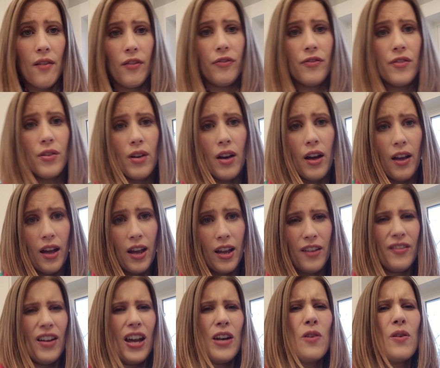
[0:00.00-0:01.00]
a few,
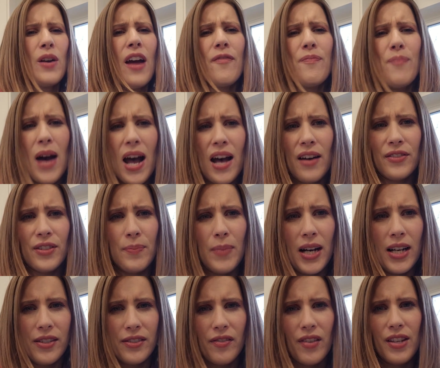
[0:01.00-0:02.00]
I don't have piles and
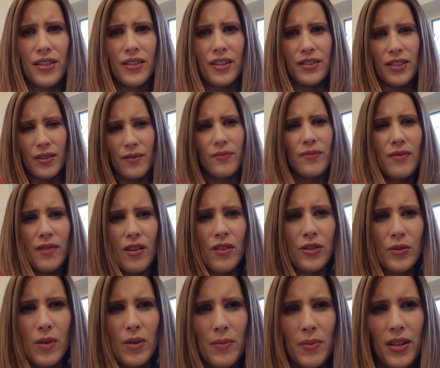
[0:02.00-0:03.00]
piles of these because I also
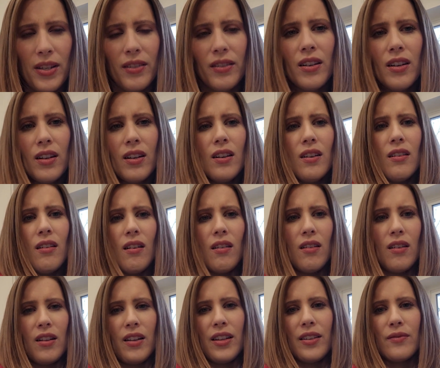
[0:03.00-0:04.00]
want to be
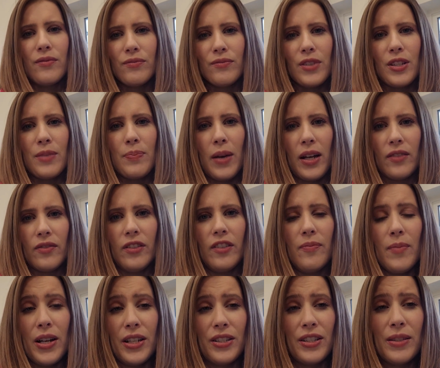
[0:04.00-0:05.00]
respectful of
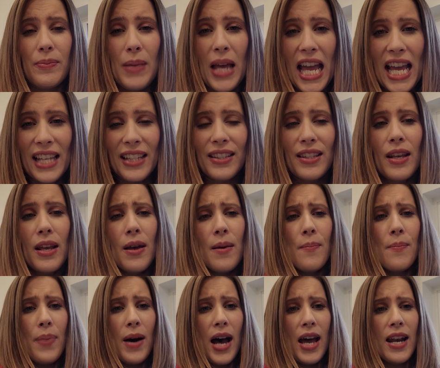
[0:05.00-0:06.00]
my space,
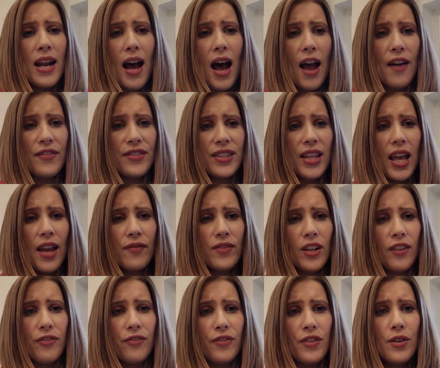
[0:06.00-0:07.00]
but I've saved a
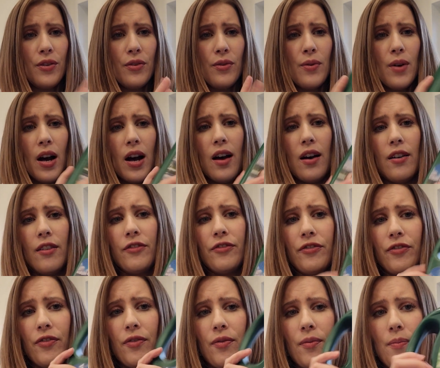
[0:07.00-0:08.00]
few of
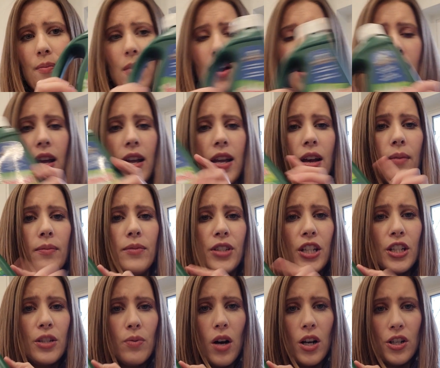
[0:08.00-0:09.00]
my
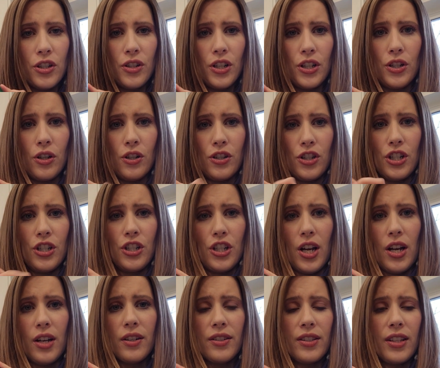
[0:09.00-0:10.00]
dishwasher detergent
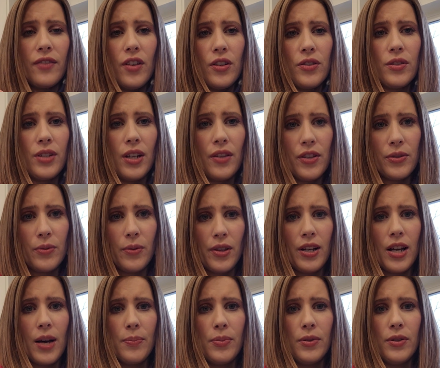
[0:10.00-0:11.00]
jugs. I've also done this with a
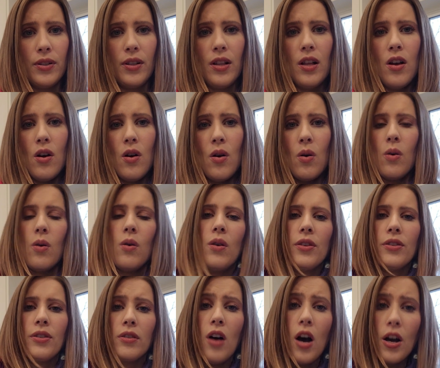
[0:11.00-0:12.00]
couple
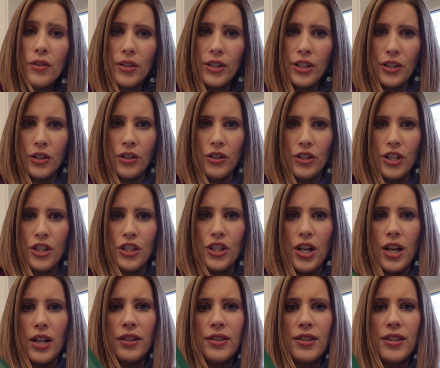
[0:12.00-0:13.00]
old laundry detergent
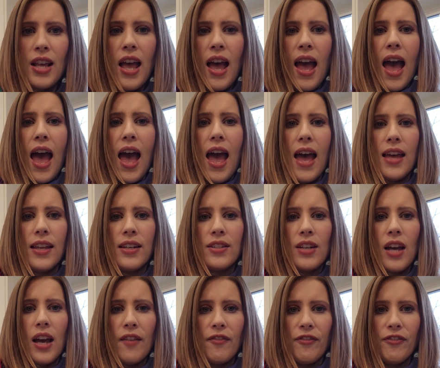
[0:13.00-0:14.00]
jugs and
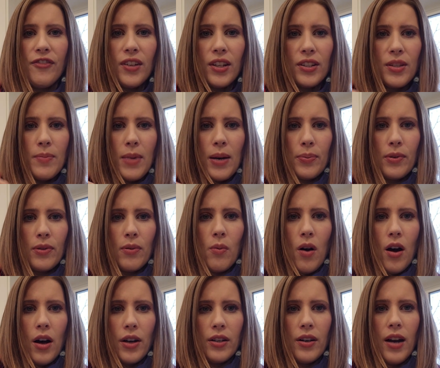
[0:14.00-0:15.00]
filled them up with
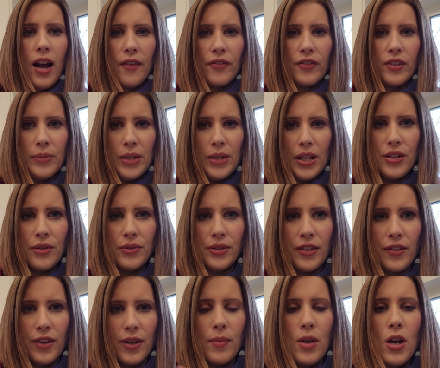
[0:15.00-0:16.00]
water after I'm done using
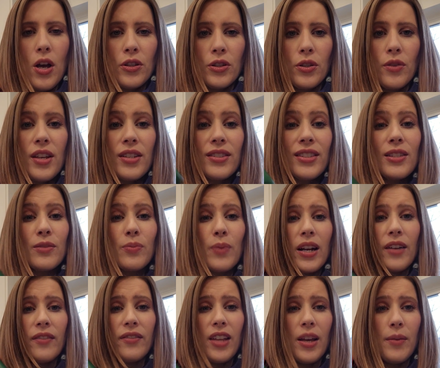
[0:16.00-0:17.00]
them. So this is what
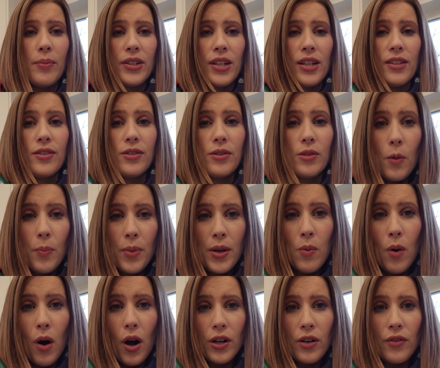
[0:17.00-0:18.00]
I've labeled as soapy
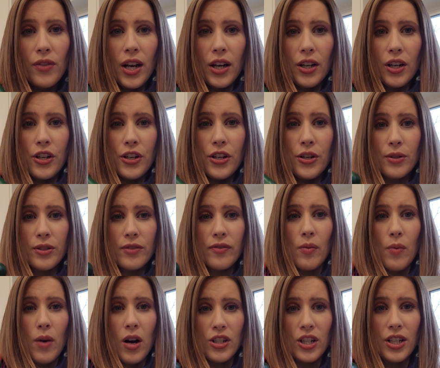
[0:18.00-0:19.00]
water that I could use for
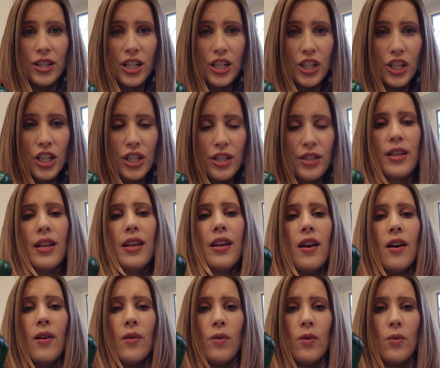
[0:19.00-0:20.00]
washing dishes
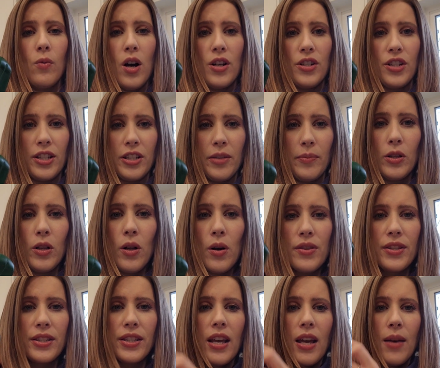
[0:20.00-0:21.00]
or washing some
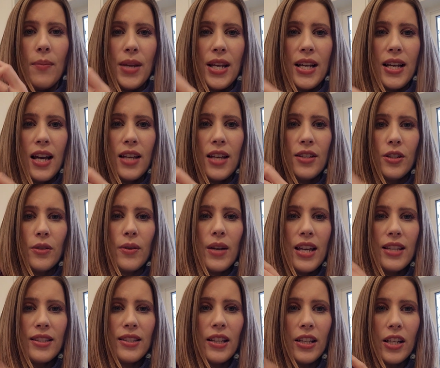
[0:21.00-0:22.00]
clothes, because there
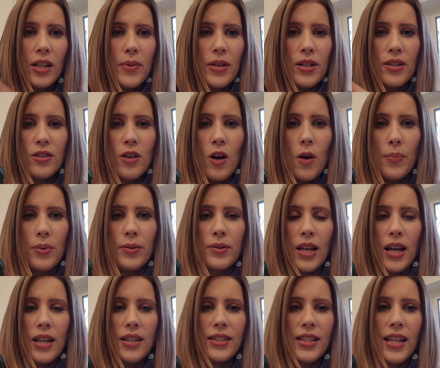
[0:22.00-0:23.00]
is a little bit of soap
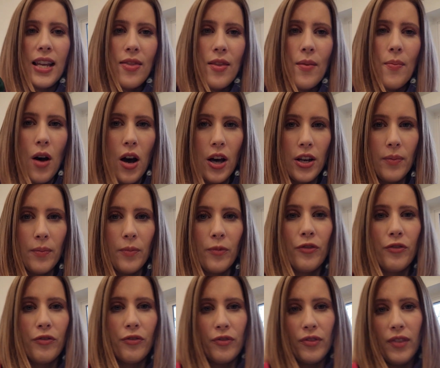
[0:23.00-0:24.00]
suds in the bottom
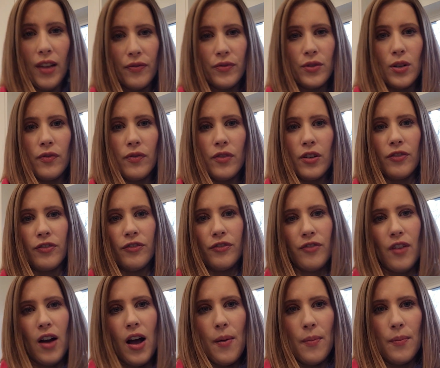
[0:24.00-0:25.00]
left over
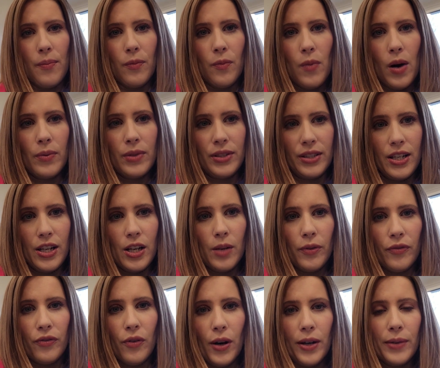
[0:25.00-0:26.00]
from what was in here
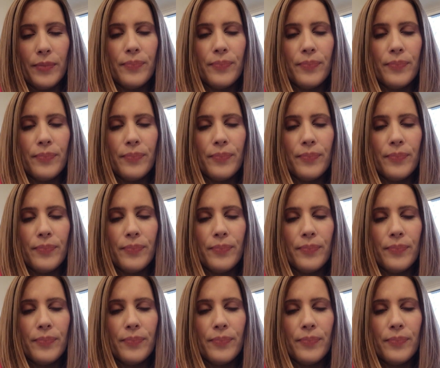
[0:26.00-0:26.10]
before.